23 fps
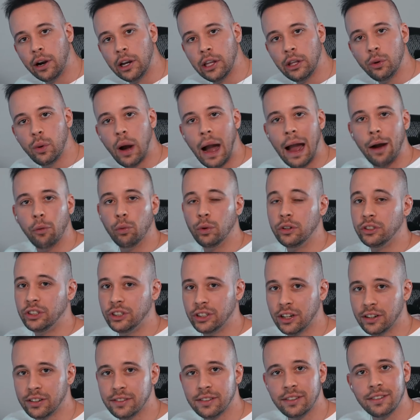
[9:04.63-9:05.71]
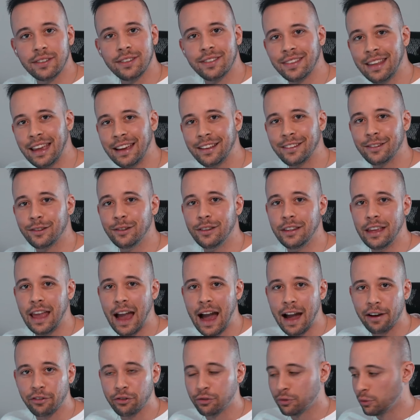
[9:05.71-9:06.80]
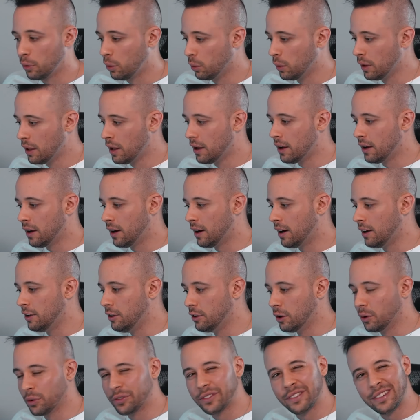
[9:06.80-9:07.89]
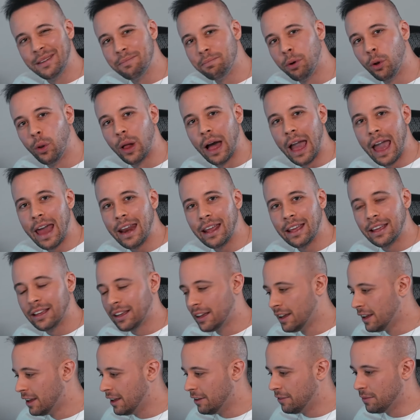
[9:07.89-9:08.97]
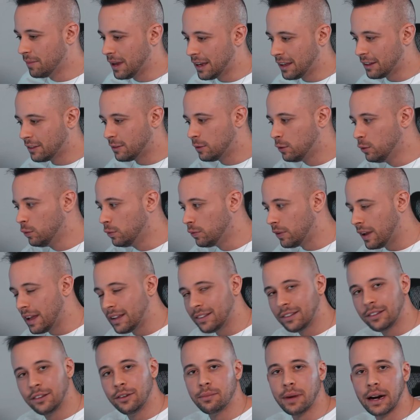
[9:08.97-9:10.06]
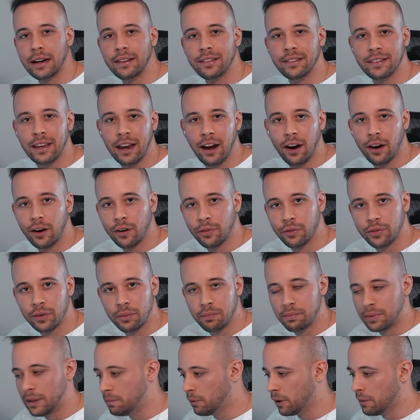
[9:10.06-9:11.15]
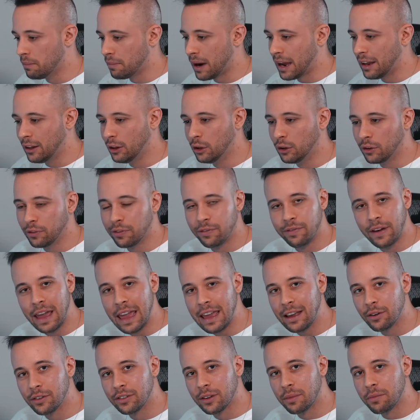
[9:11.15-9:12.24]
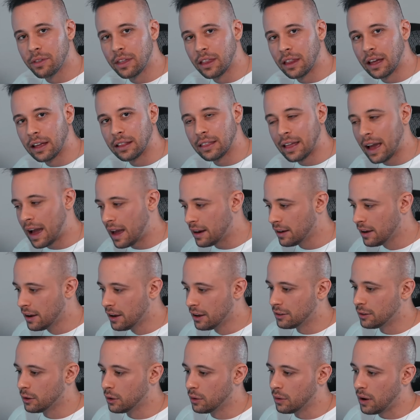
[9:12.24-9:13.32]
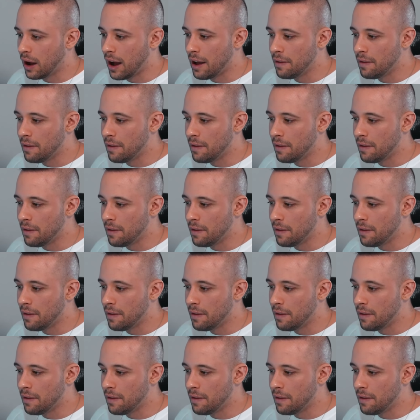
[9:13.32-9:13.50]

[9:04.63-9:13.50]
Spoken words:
you, I would just stick to the actual you know, simple heading. If you make it too fancy, you might scare off some people. It might look fake or something like that. So